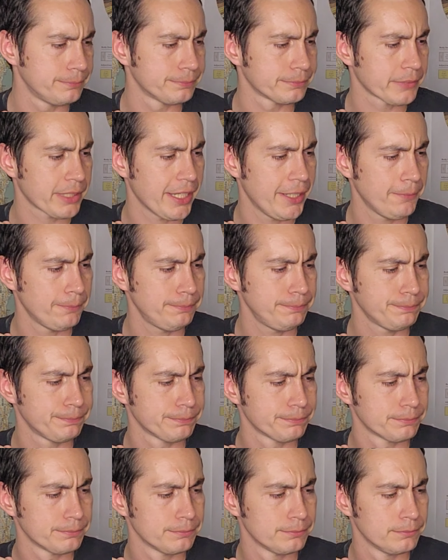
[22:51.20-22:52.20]
Okay.
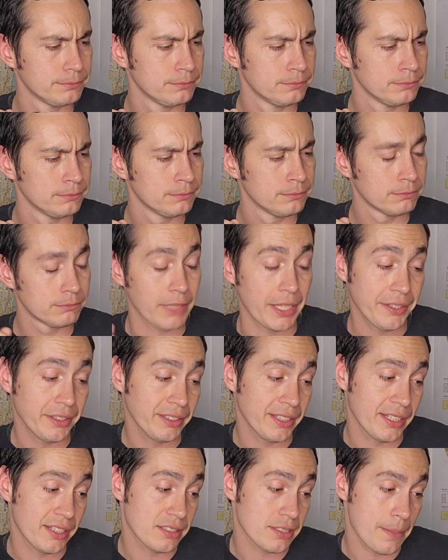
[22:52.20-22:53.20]
I
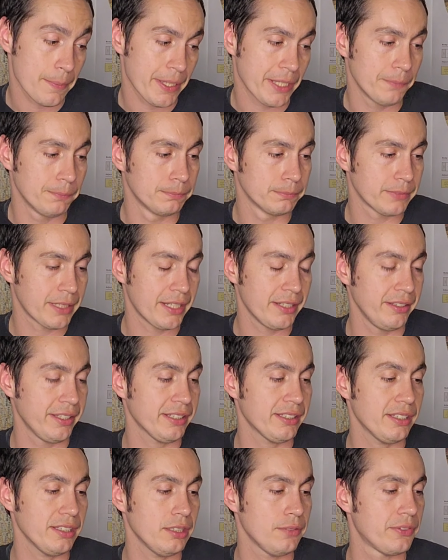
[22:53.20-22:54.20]
think that's not bad. I
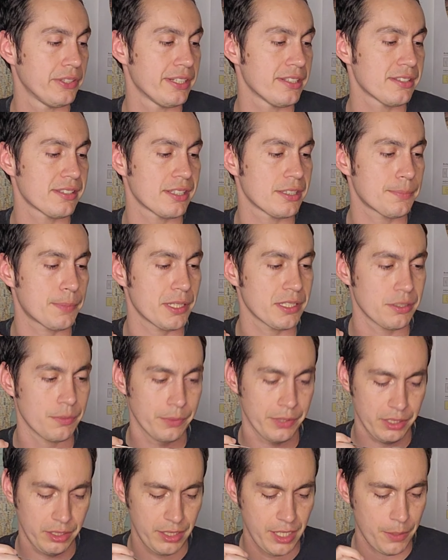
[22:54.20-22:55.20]
like the evenness that's present
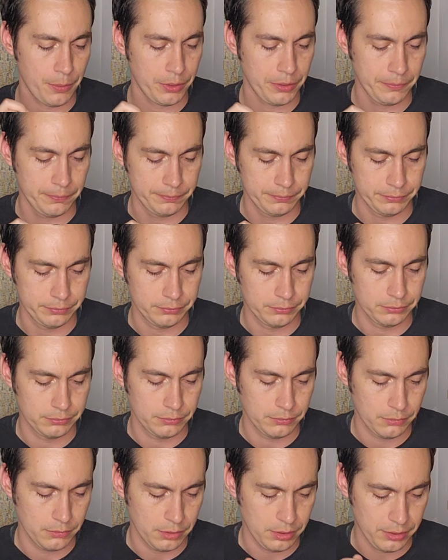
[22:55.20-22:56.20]
within that one.
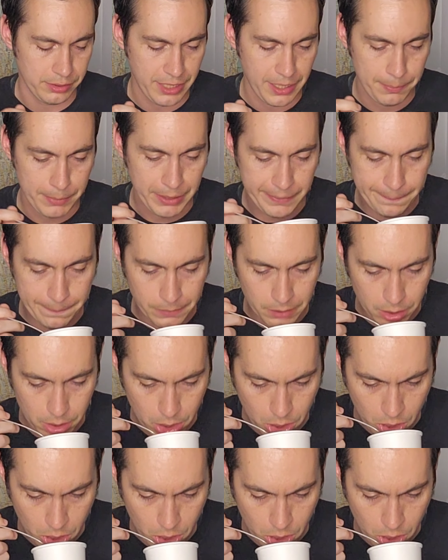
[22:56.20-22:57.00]
10B.